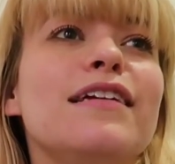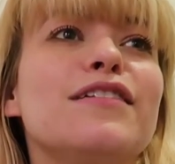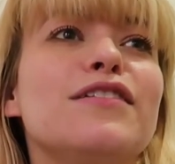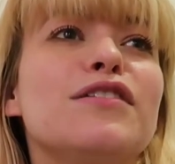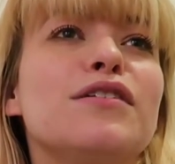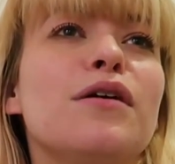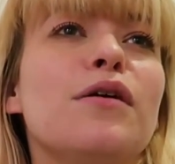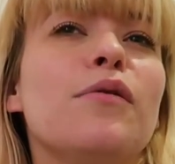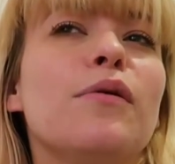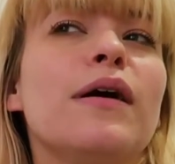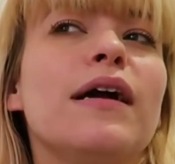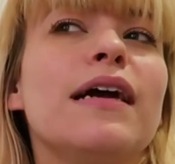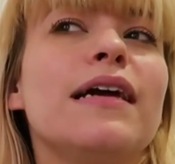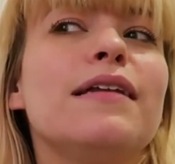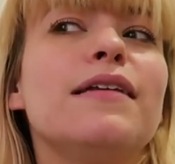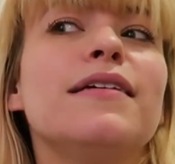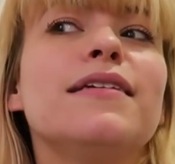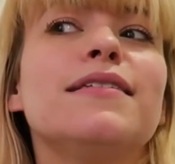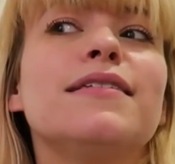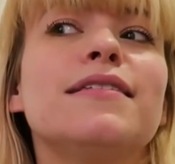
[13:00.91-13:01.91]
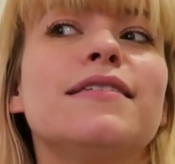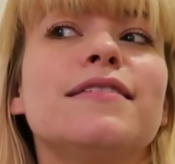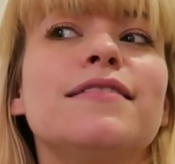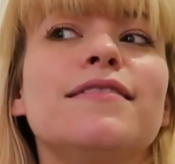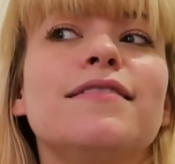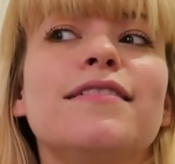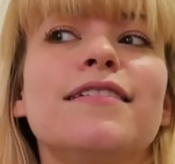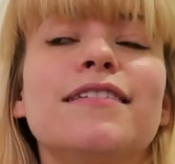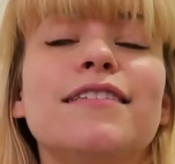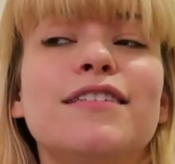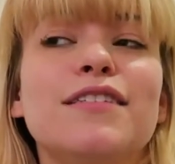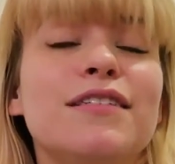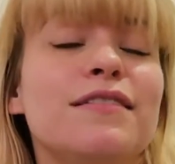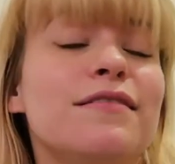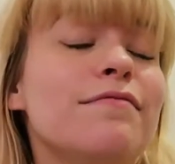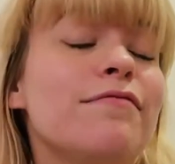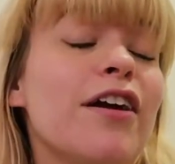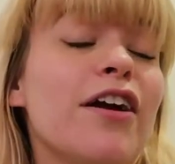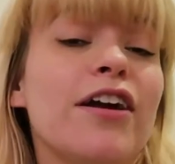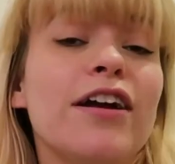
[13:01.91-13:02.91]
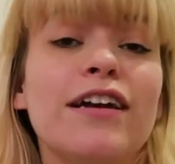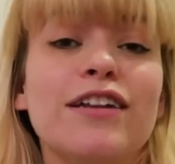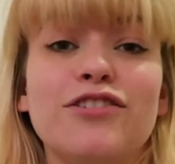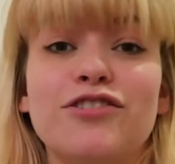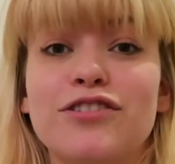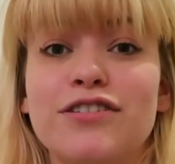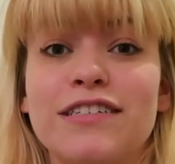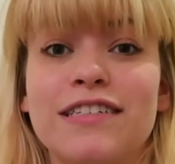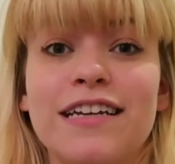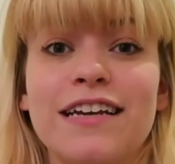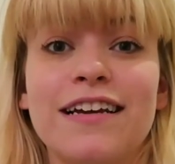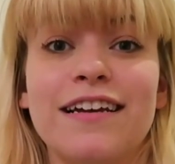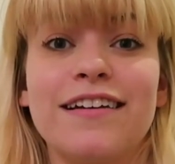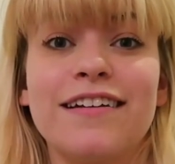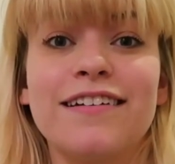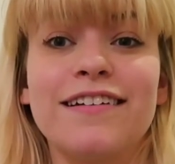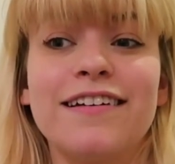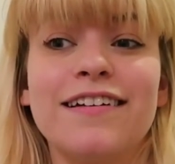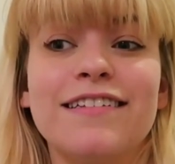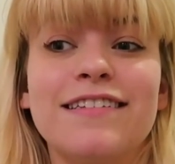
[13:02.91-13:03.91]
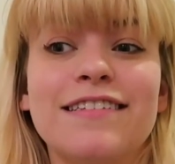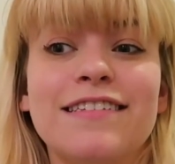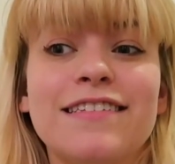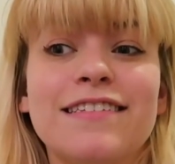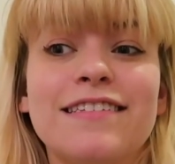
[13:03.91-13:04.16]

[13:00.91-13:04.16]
So it's very interesting. It's